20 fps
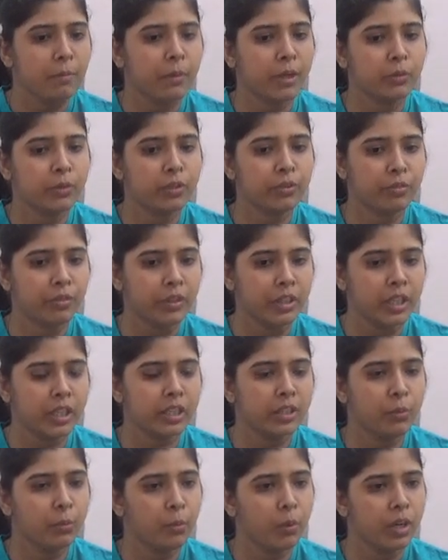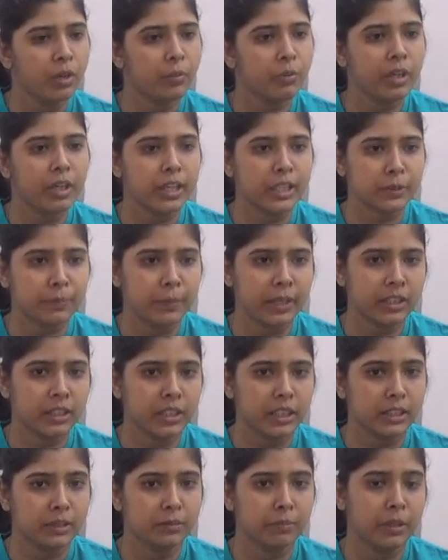But with fear, the world will respect
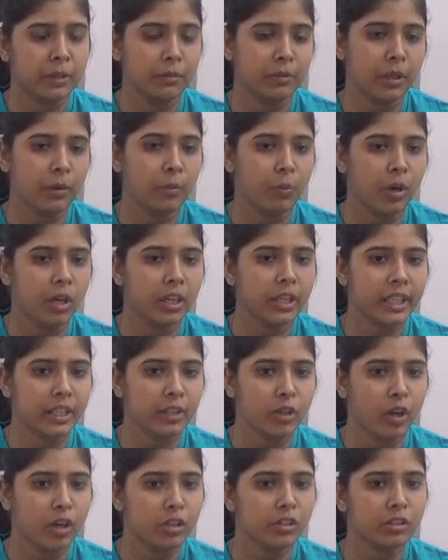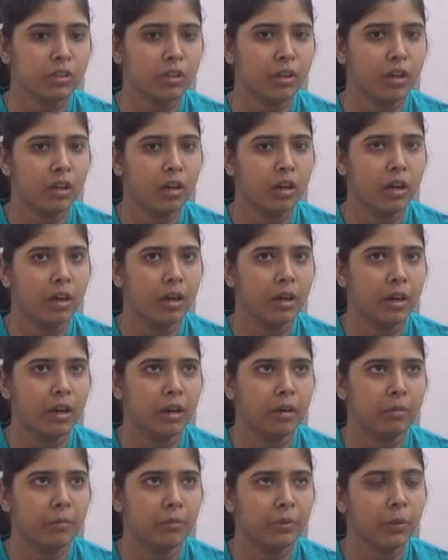us, but the world
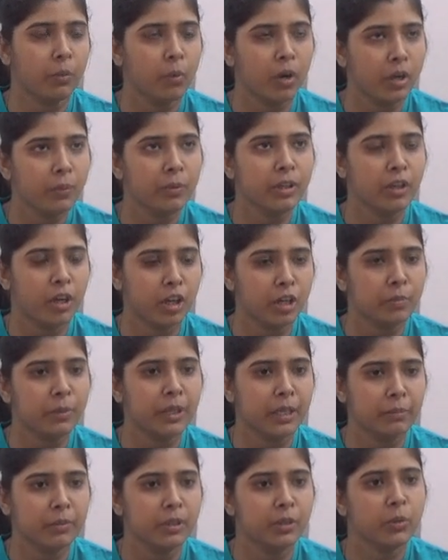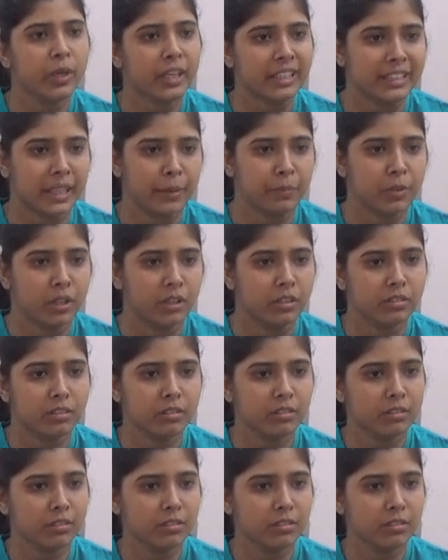will not be able to accept us.